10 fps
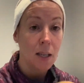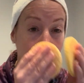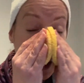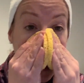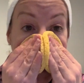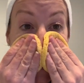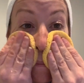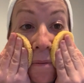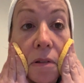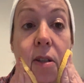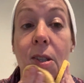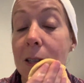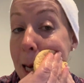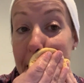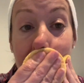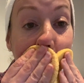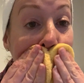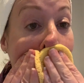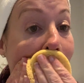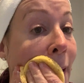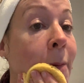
Again, just take that away.